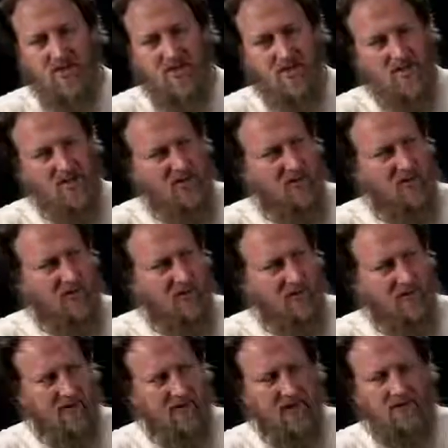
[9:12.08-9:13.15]
So the example I
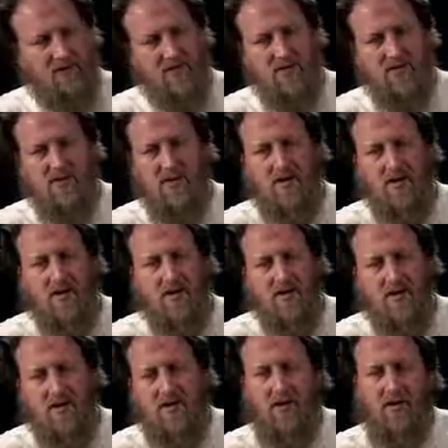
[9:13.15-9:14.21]
often give is,
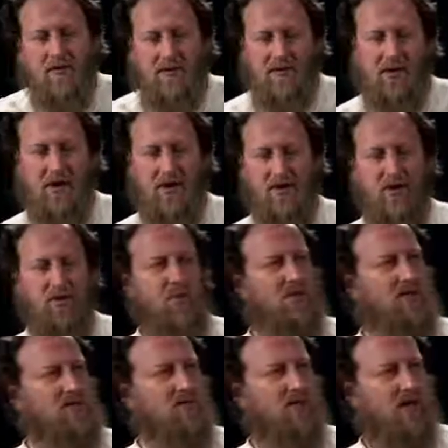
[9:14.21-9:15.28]
if you get a new
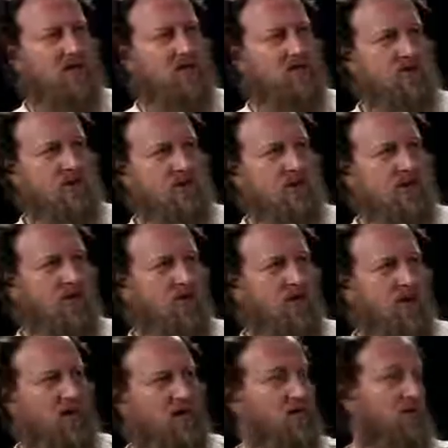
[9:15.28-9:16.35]
piece of electronic
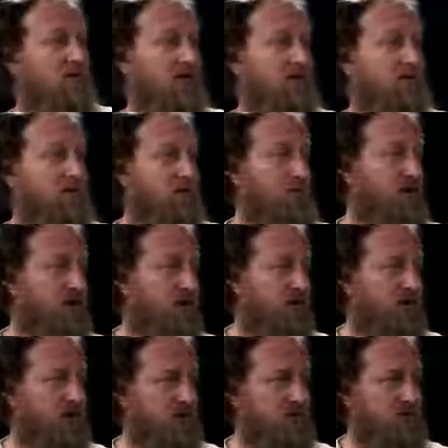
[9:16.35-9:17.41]
hardware and you're unfamiliar
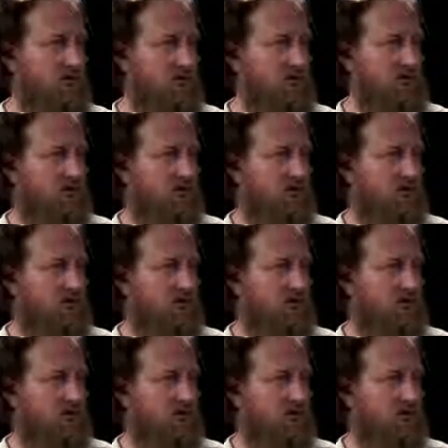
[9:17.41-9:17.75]
with it,